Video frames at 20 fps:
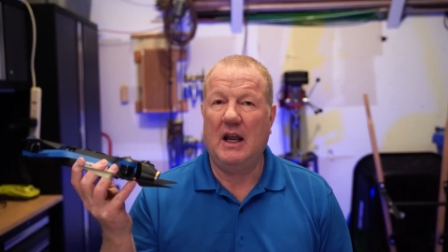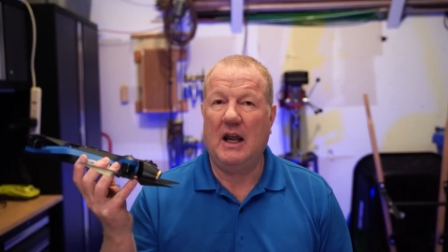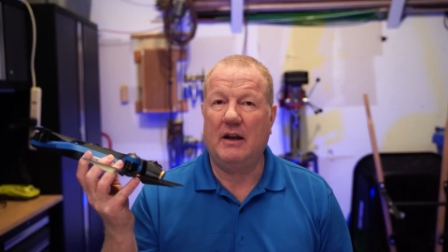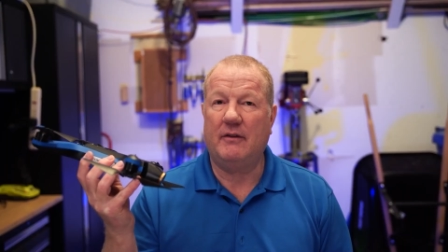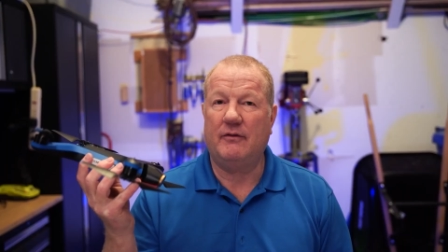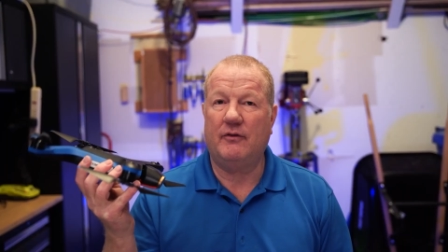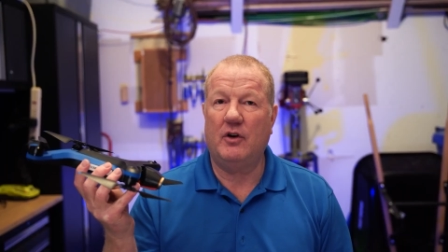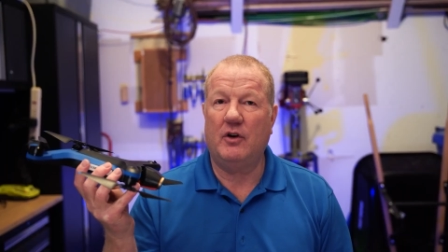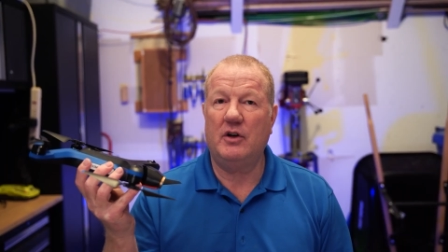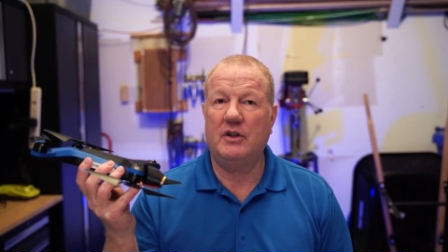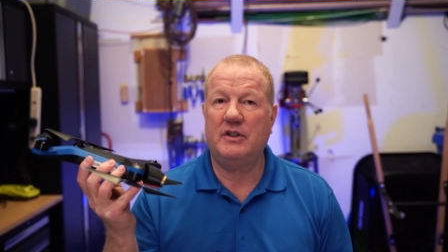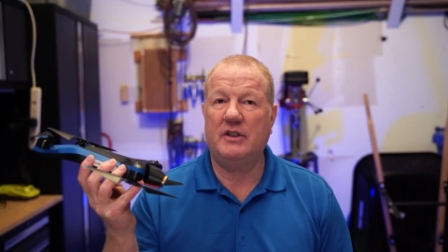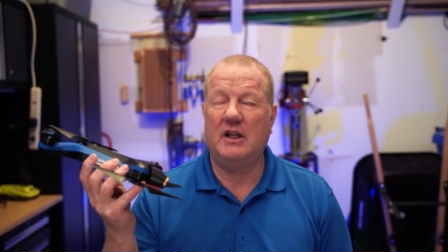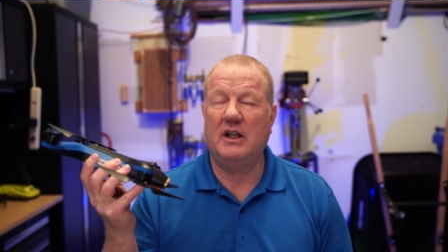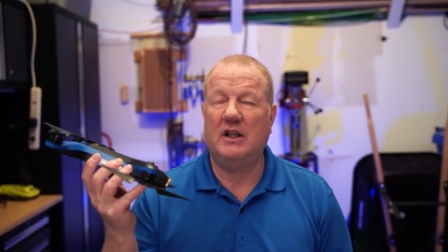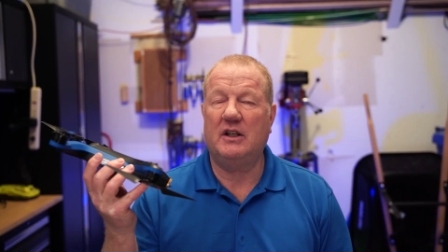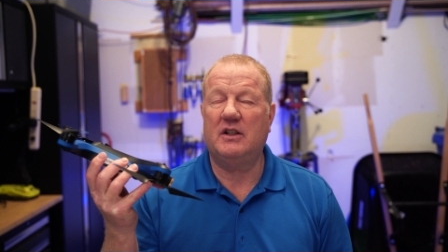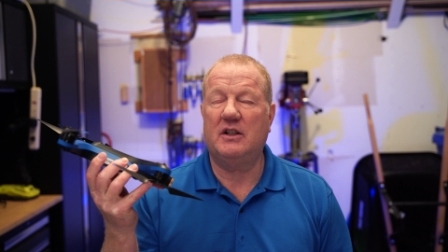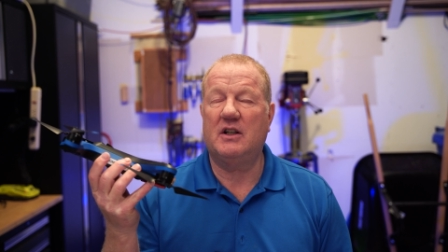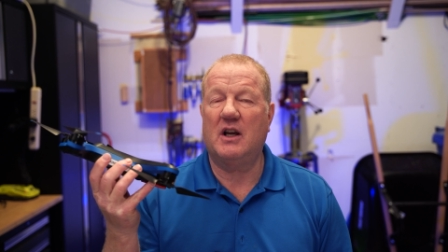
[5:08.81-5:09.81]
at first
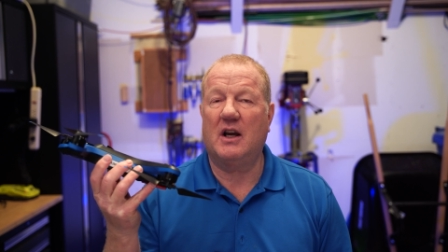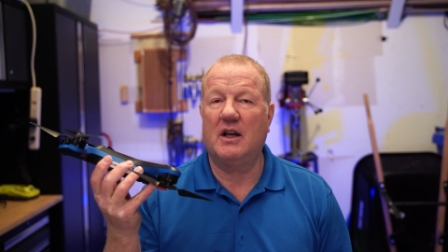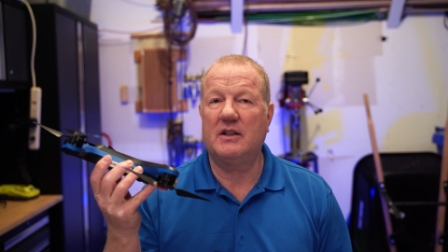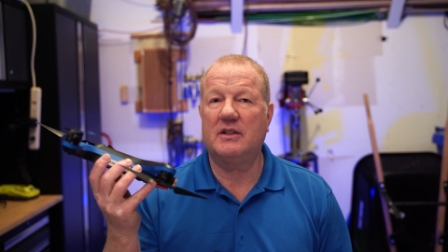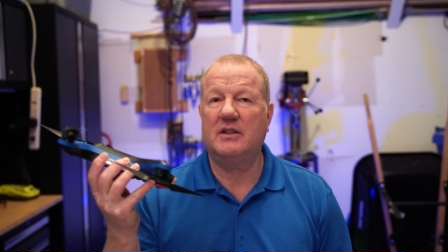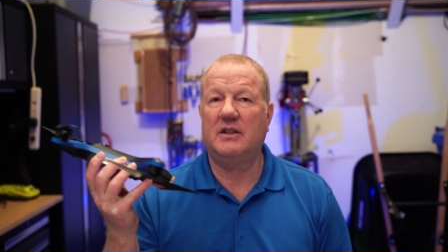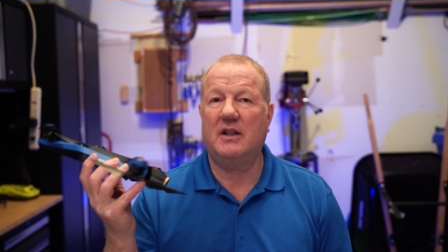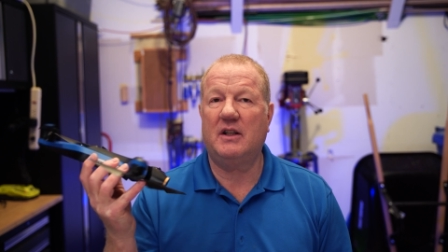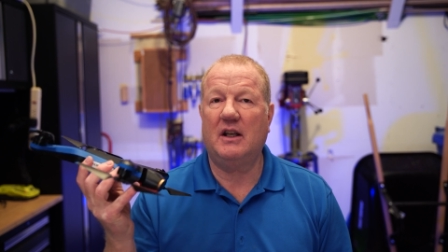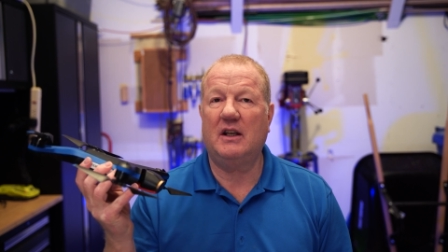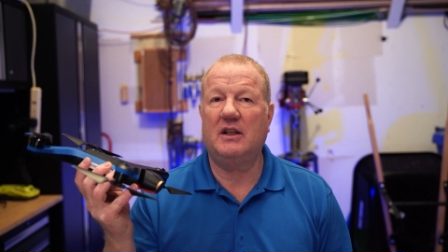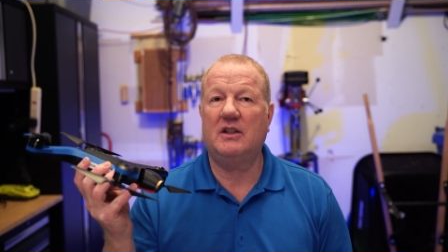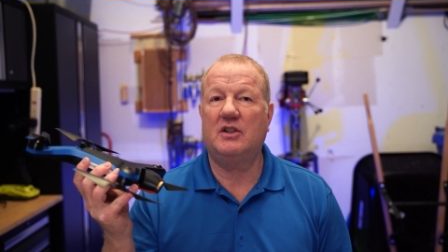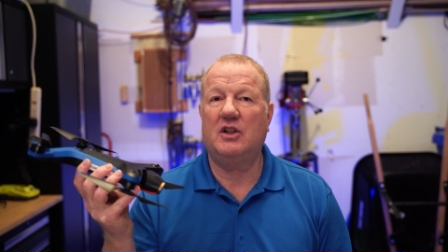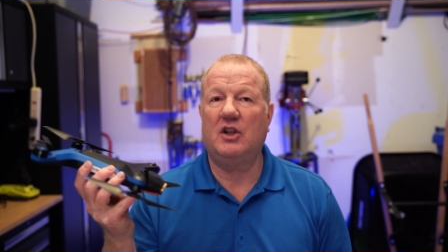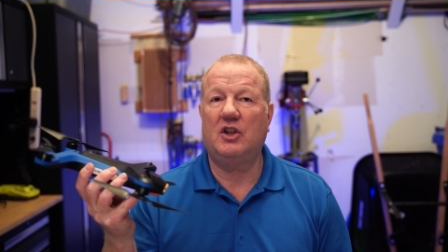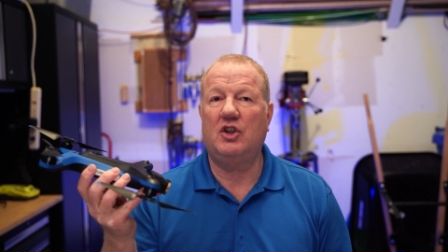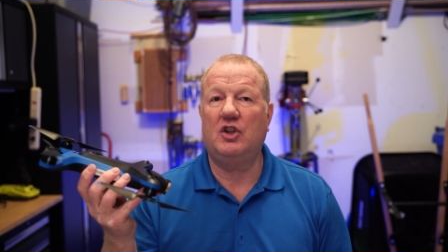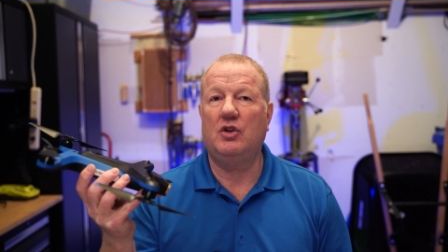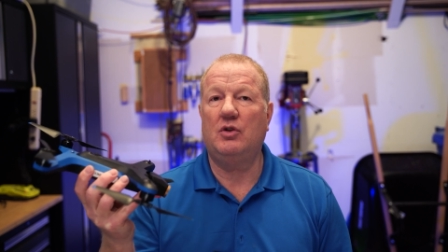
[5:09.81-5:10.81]
it does things
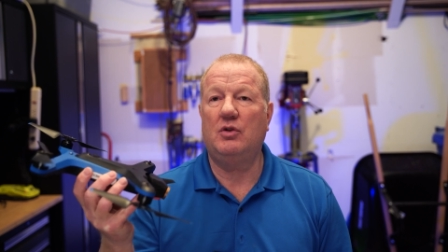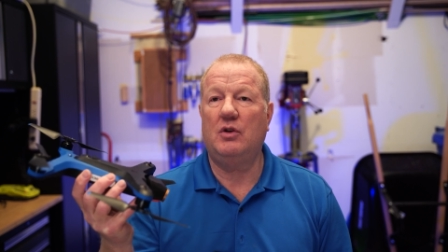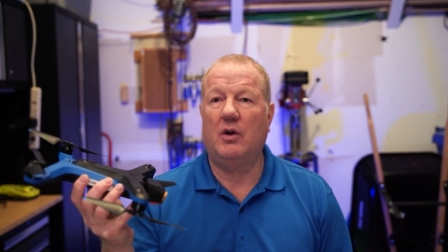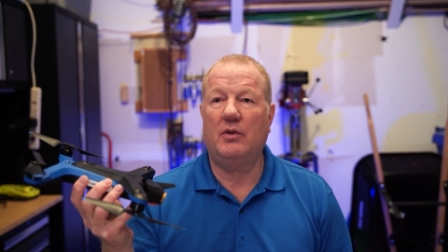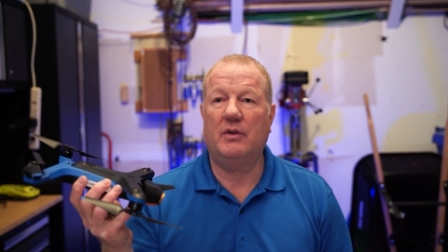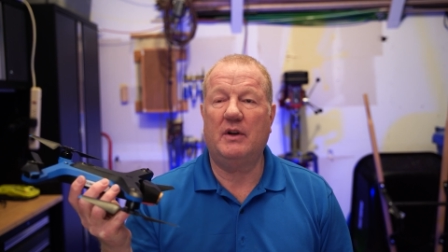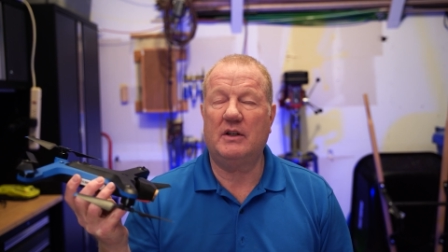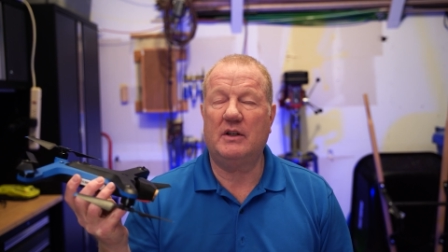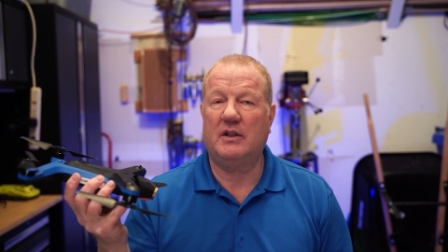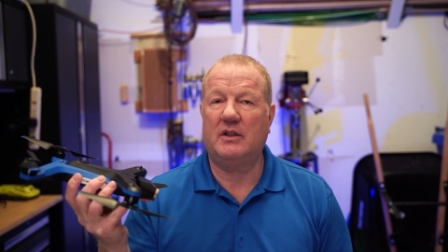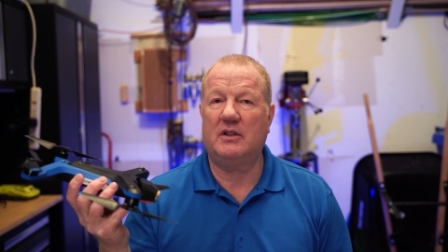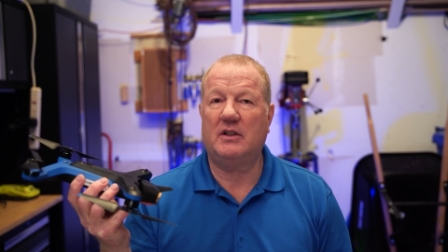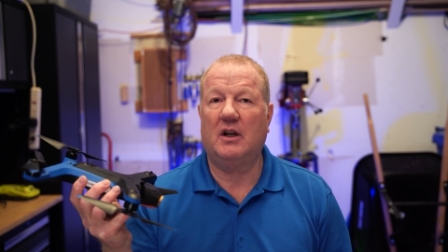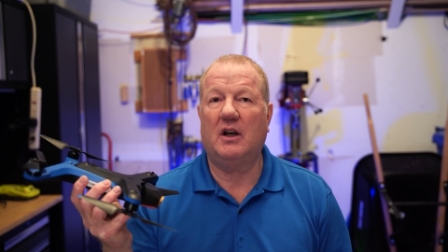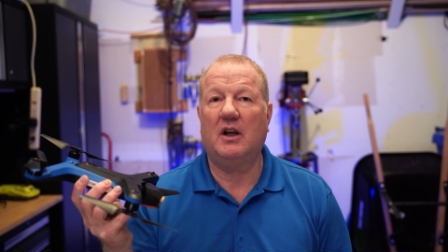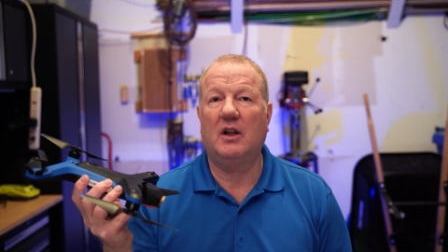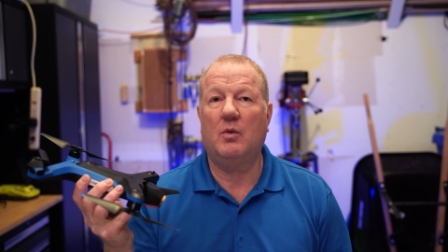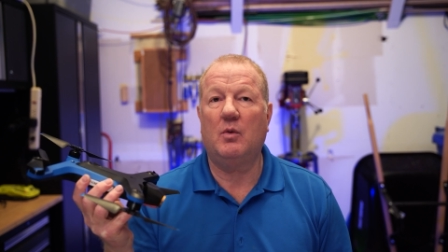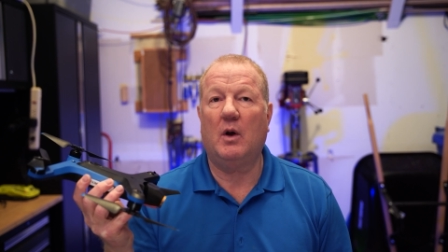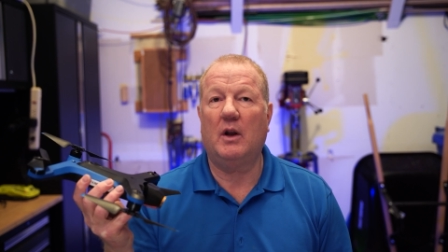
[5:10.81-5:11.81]
that you don't
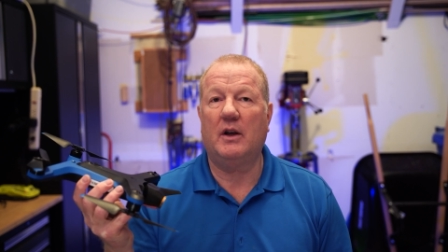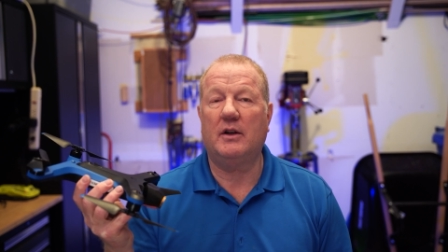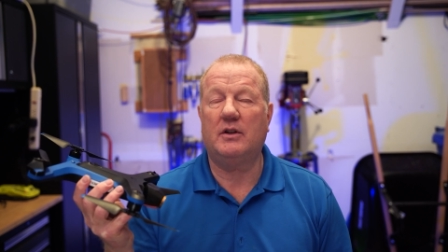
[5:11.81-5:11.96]
necessarily want